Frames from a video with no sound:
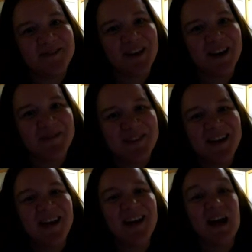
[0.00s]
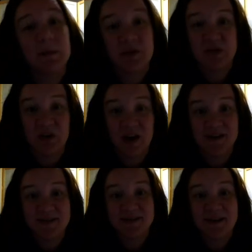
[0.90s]
Okay. I miss you
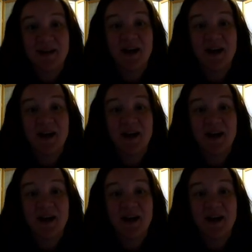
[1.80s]
guys.